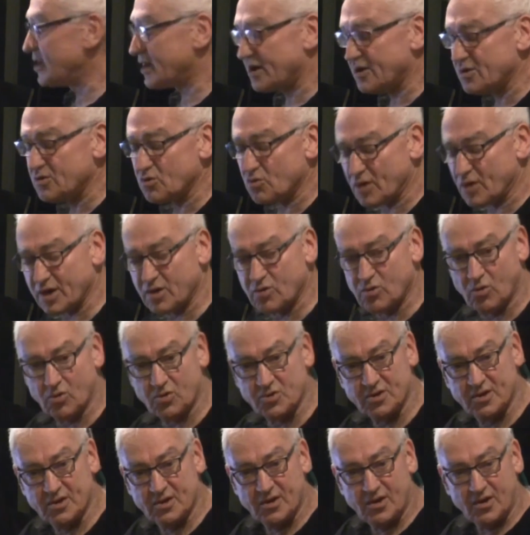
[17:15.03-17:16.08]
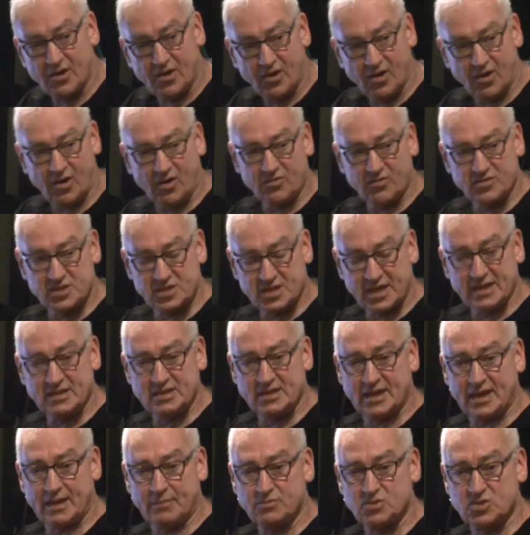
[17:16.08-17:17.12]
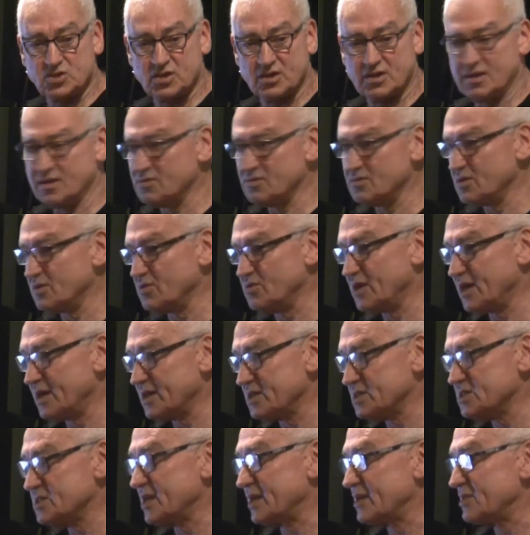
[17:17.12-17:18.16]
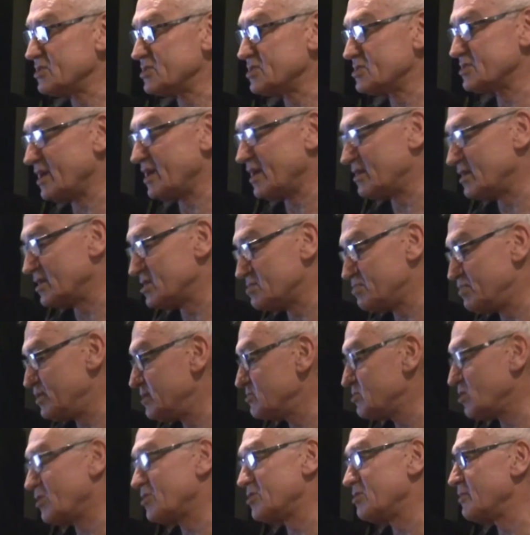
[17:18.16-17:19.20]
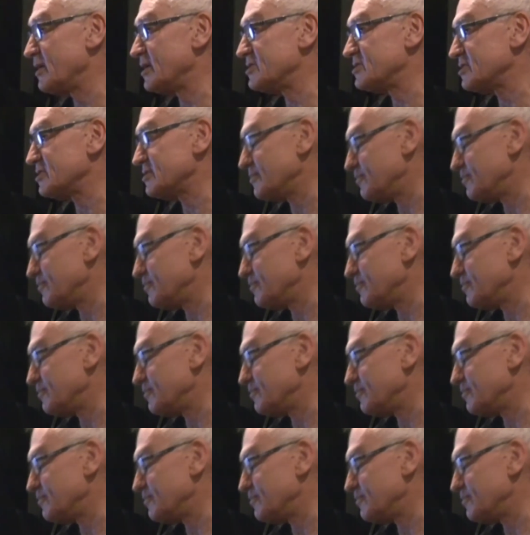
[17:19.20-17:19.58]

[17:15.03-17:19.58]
own record of state capture in the United States, and it's been documented.